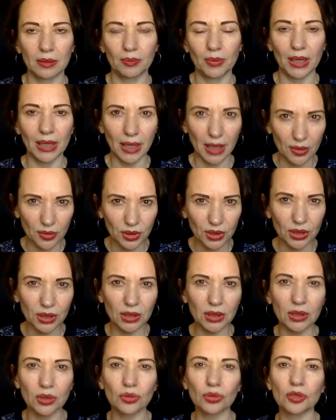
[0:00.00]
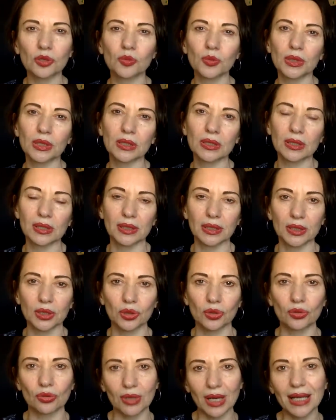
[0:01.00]
polarity treatments,
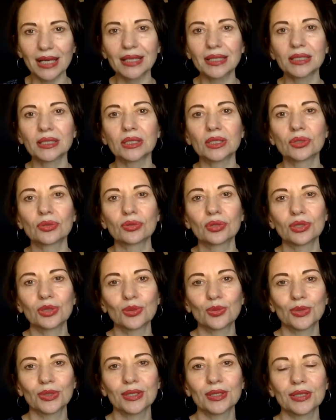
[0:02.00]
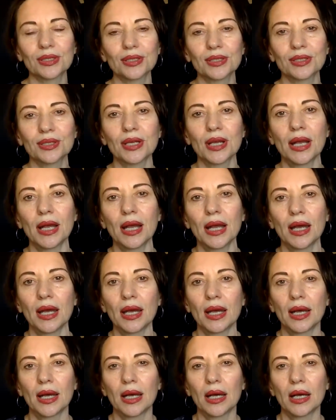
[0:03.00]
laterality treatments,
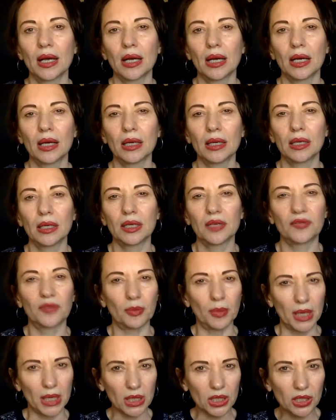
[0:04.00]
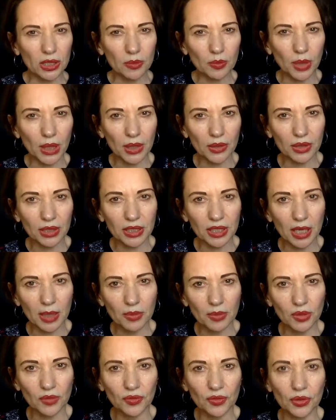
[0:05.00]
information barrier
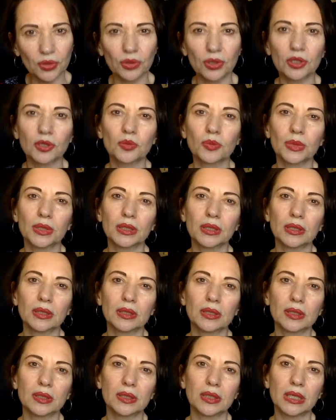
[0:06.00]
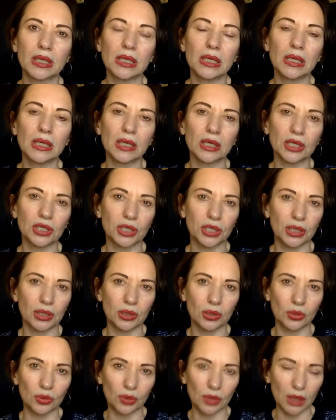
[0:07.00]
types of treatments, ear
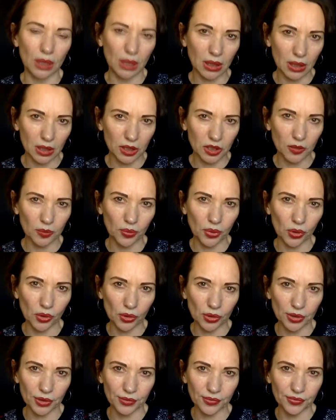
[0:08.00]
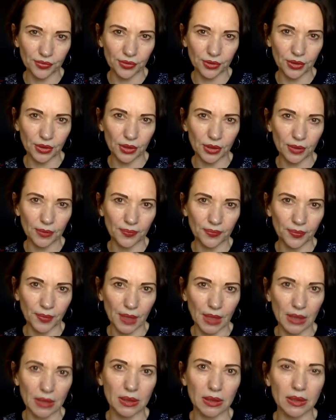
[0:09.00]
shadow, ear topography,
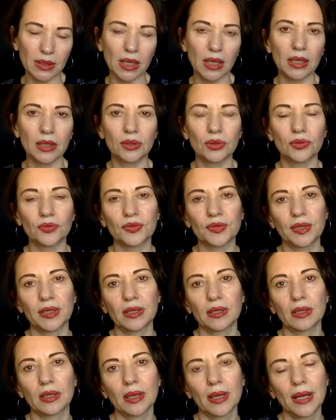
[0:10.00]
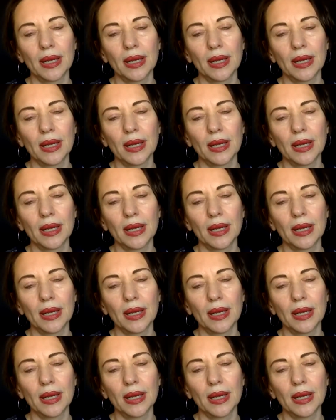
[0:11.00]
this kind of thing.